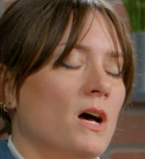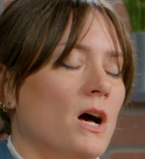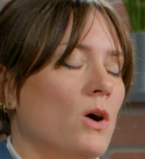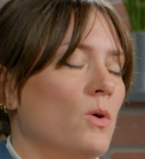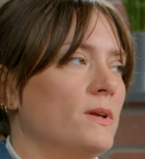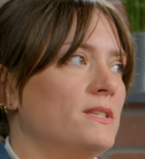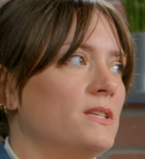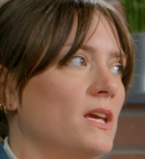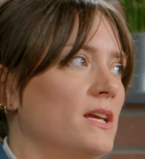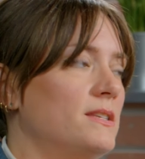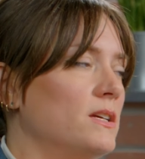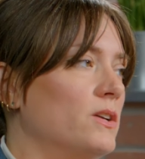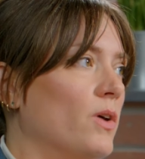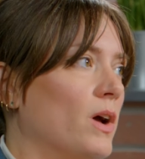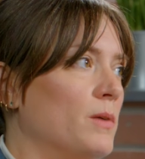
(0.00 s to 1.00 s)
Oh, it's
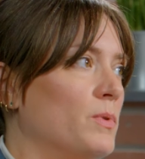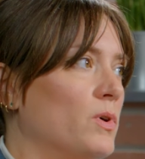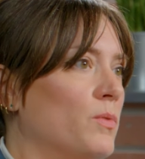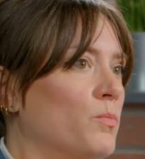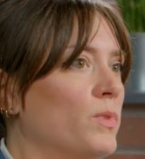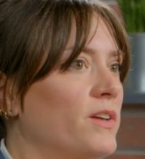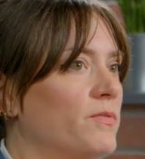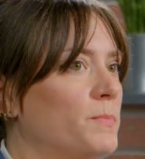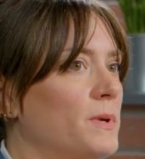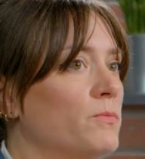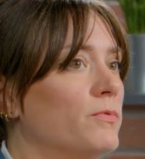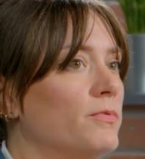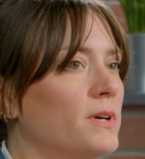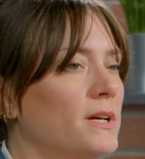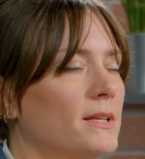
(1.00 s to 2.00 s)
incredible. And we've
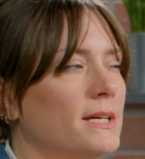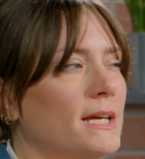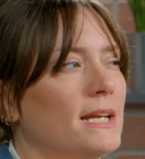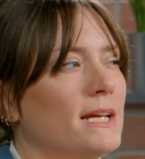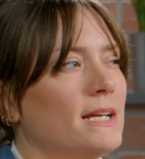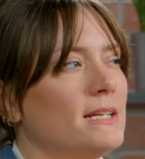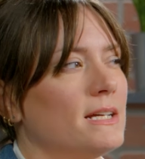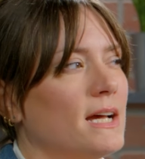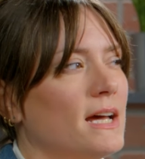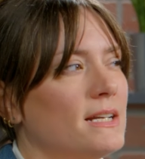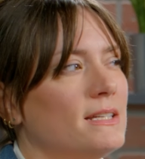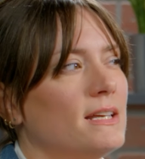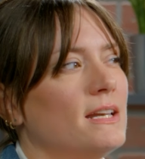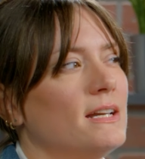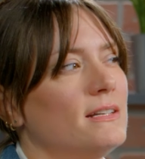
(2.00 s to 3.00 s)
been really getting into kind
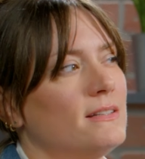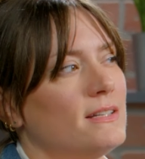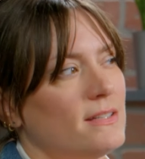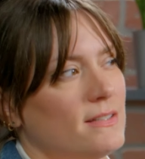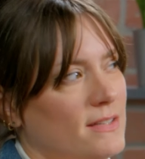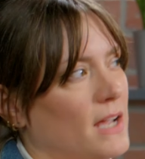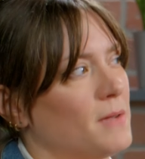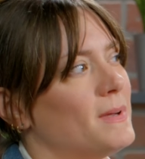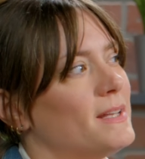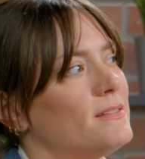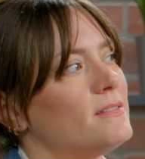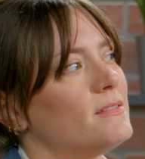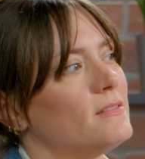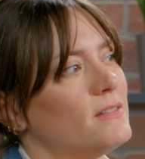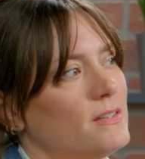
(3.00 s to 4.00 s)
of setting to
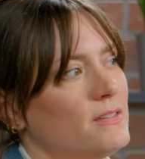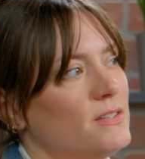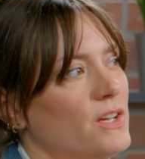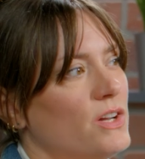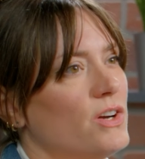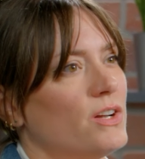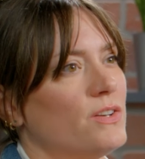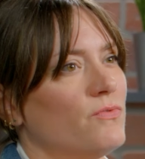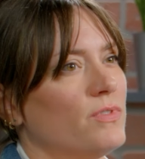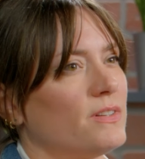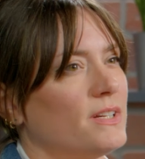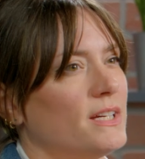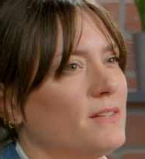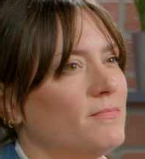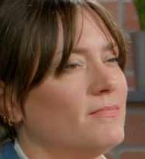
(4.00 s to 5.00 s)
segments this year and
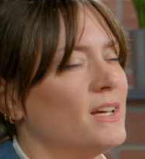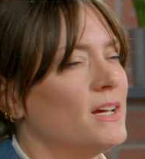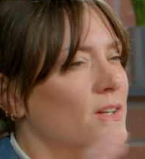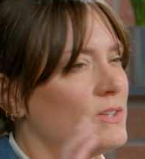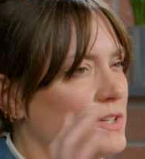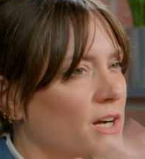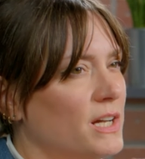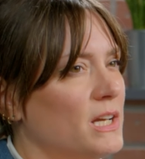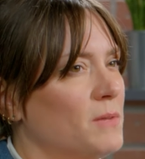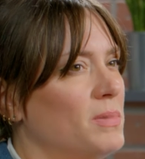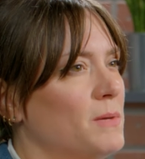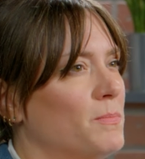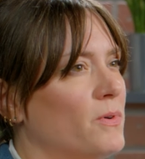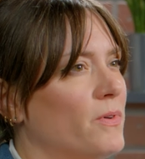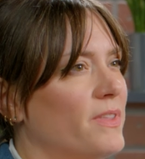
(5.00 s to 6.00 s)
really targeting
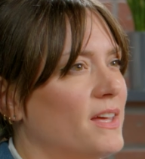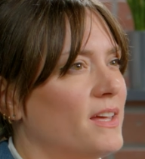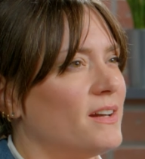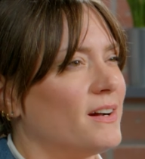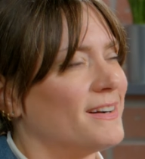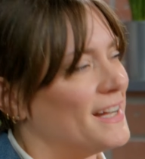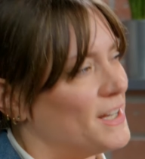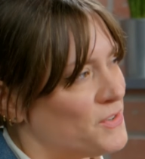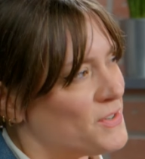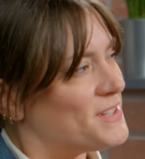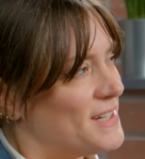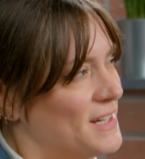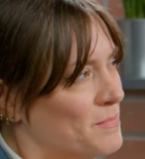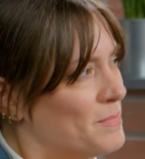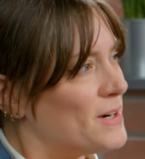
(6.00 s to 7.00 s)
people that are
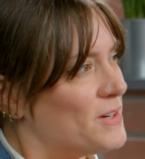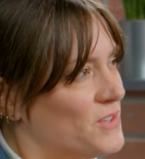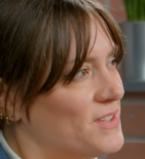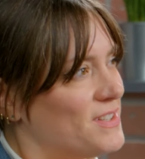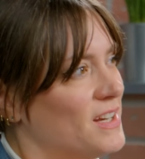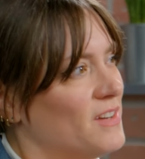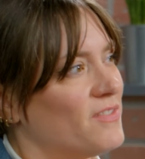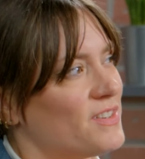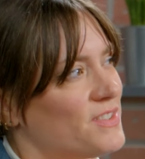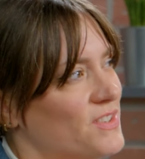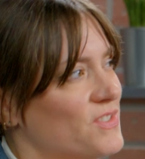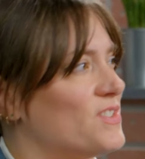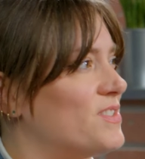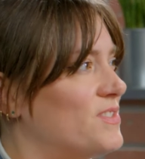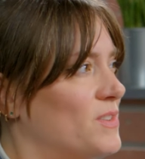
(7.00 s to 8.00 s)
interested in purchasing
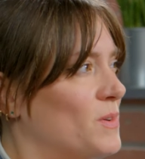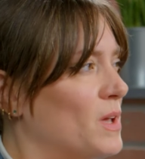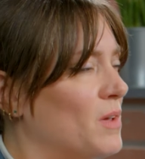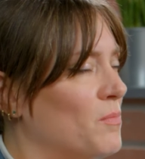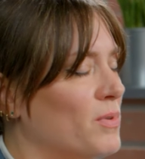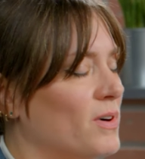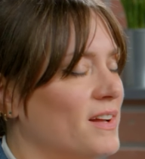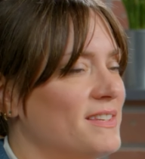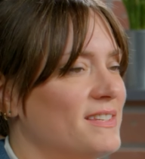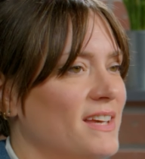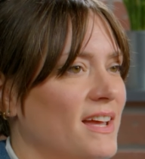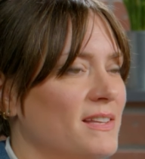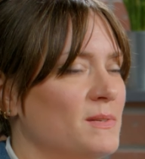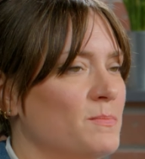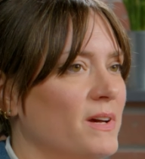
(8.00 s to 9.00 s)
versus just doing broad
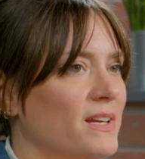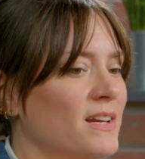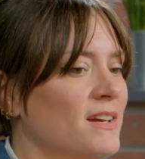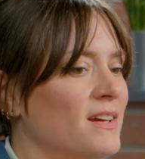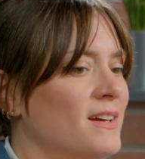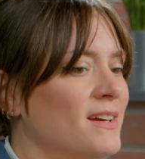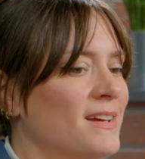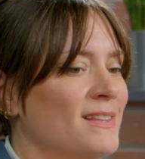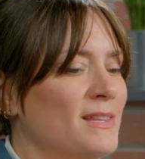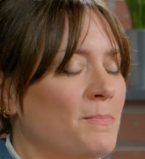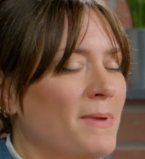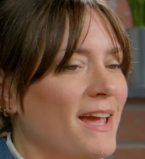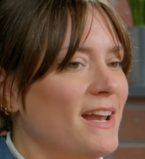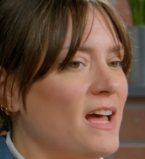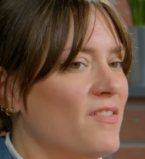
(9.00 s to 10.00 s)
sends. But the
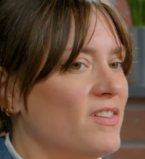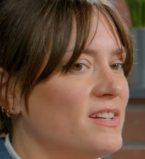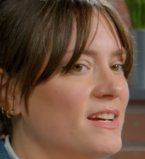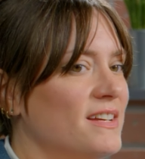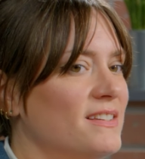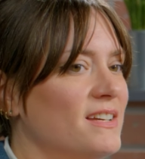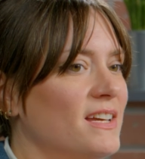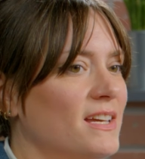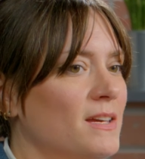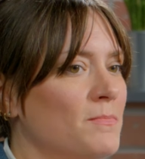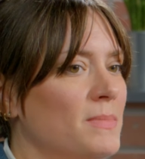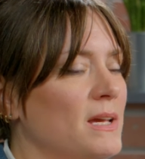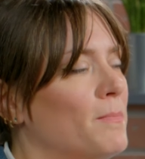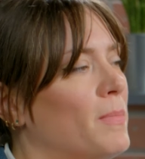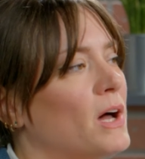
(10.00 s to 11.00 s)
paid advertising, it can
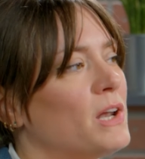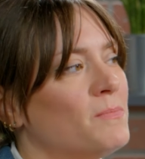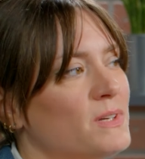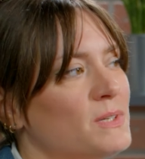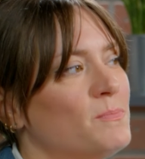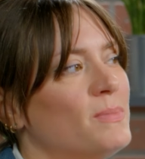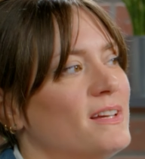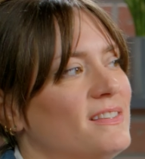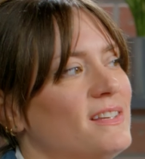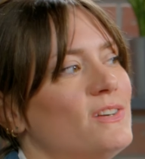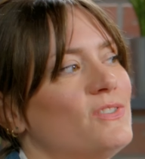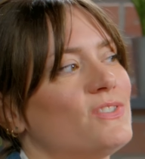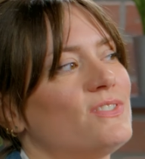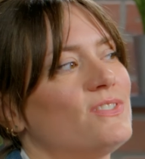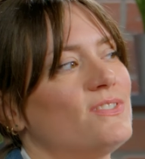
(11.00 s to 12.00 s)
be a bottomless pit that
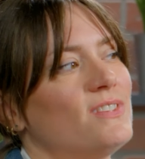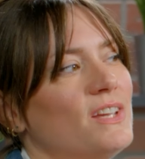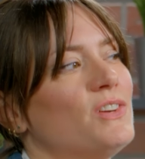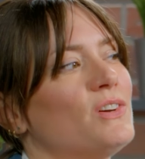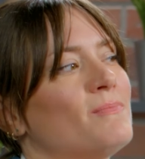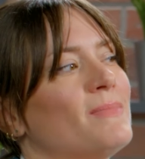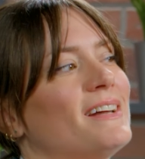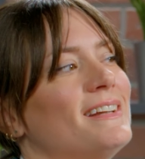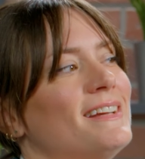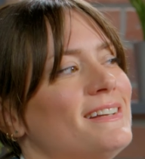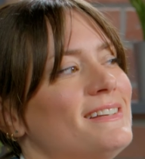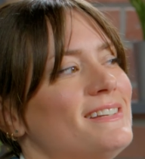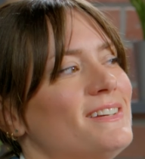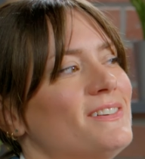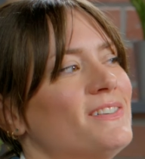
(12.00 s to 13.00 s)
you just sink your money
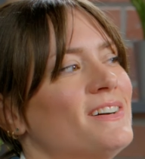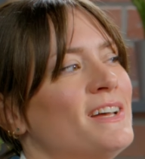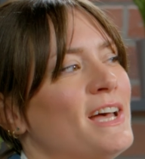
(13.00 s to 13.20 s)
into.